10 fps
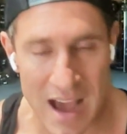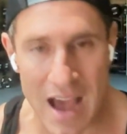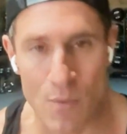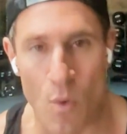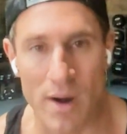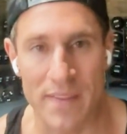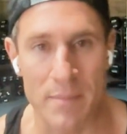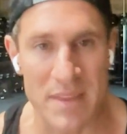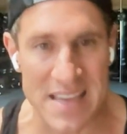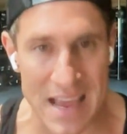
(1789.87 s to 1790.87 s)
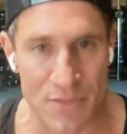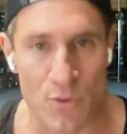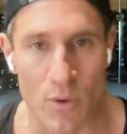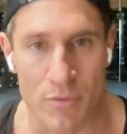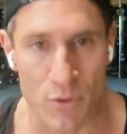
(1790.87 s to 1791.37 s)
I wanted them to get
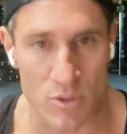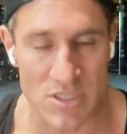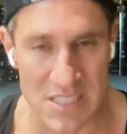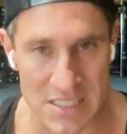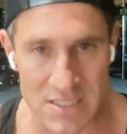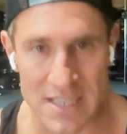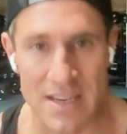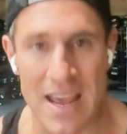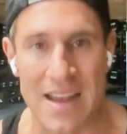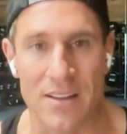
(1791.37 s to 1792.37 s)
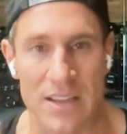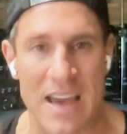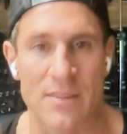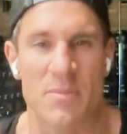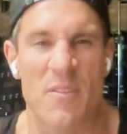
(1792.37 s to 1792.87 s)
through a full season and
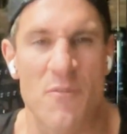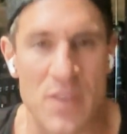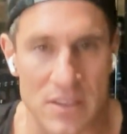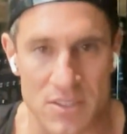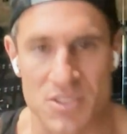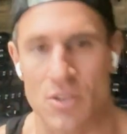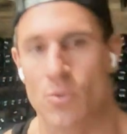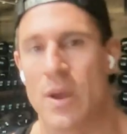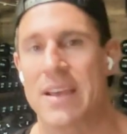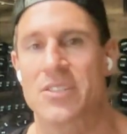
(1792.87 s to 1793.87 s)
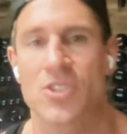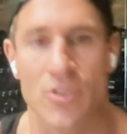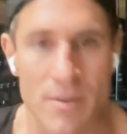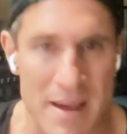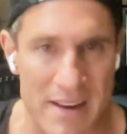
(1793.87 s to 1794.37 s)
allow them to feel a certain way, a
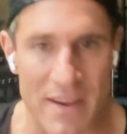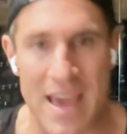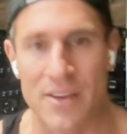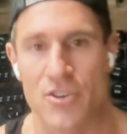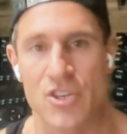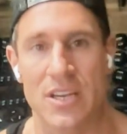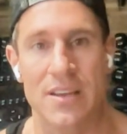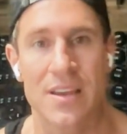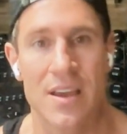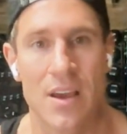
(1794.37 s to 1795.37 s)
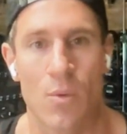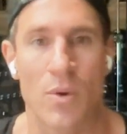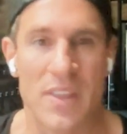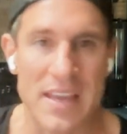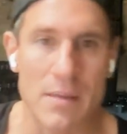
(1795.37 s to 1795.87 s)
certain amount of energy where
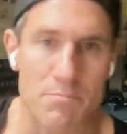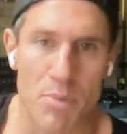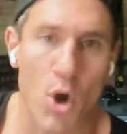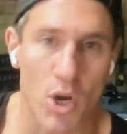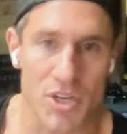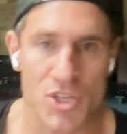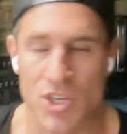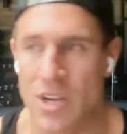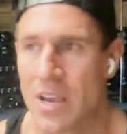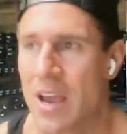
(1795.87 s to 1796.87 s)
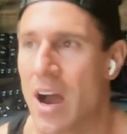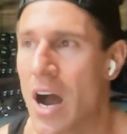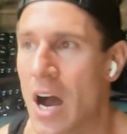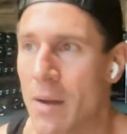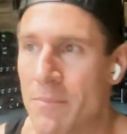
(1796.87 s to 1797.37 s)
they can push.
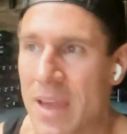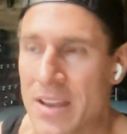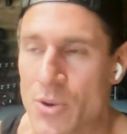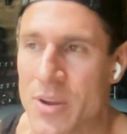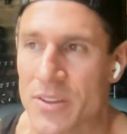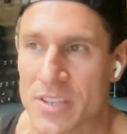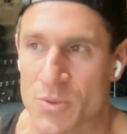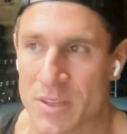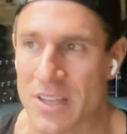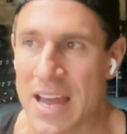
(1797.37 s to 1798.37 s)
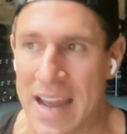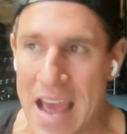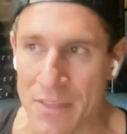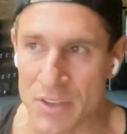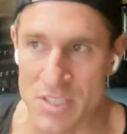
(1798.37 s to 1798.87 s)
And you hear this with a lot of
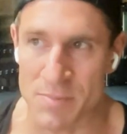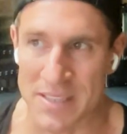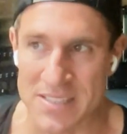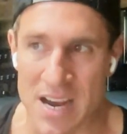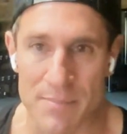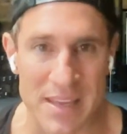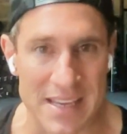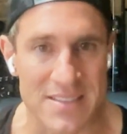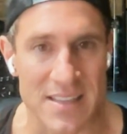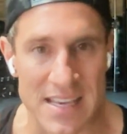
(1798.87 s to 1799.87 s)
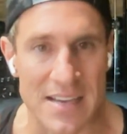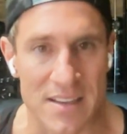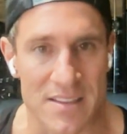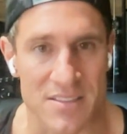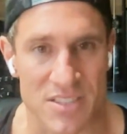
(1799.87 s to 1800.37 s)
athletes. By the time they get to the end
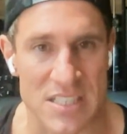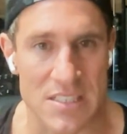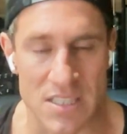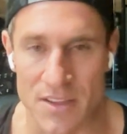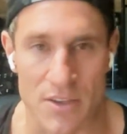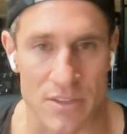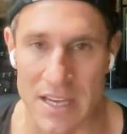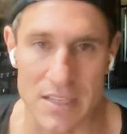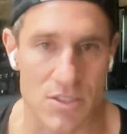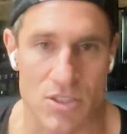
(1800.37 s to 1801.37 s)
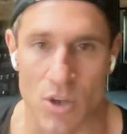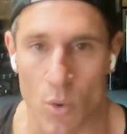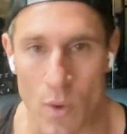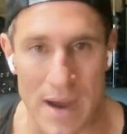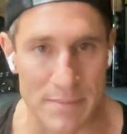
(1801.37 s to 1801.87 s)
of the season, they're like so
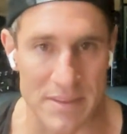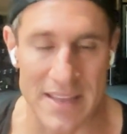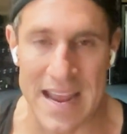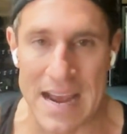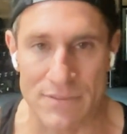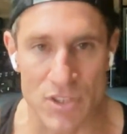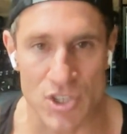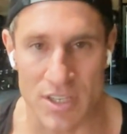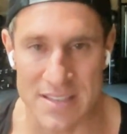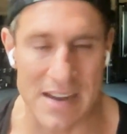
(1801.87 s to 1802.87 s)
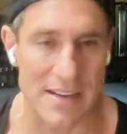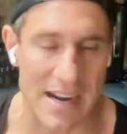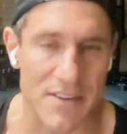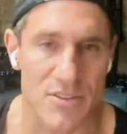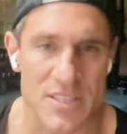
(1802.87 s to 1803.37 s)
wiped and they have to shut down. And
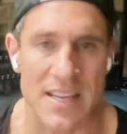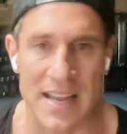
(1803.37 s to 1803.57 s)
I understand